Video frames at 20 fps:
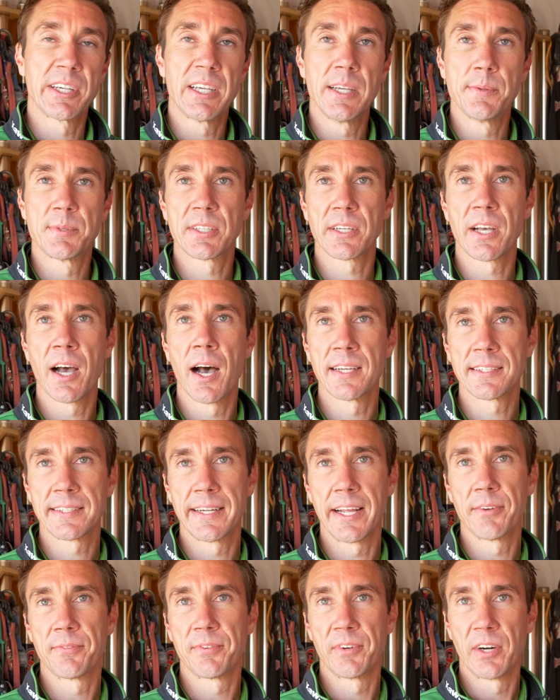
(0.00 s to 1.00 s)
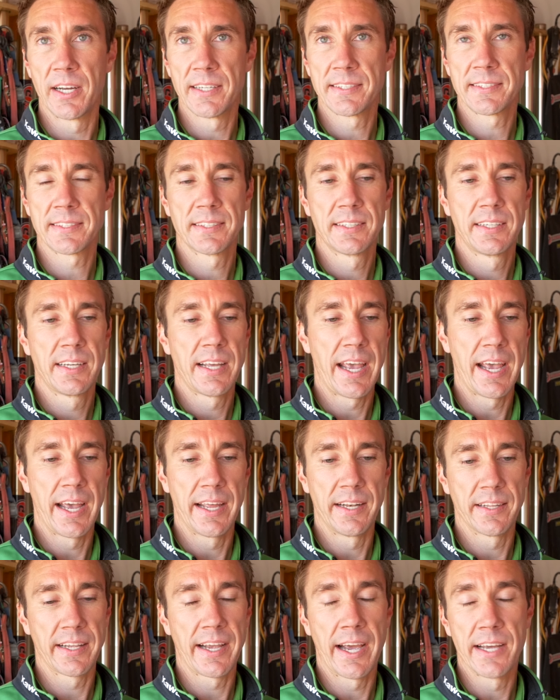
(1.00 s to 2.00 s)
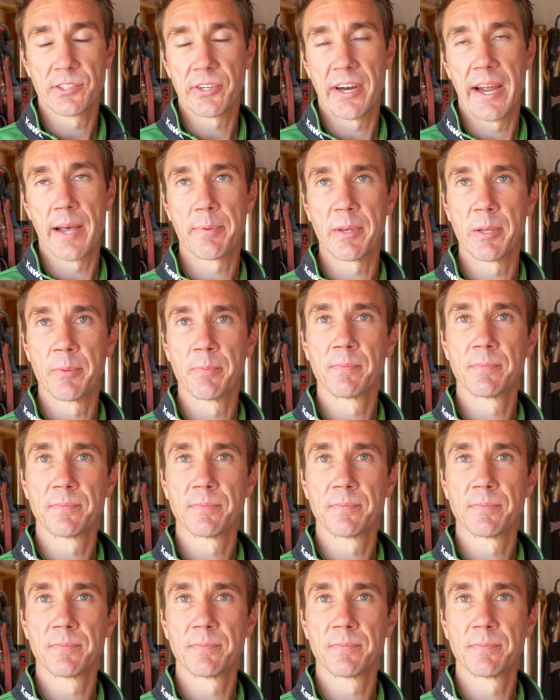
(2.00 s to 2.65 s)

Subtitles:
It keeps the cost down for us, and the guys are happy.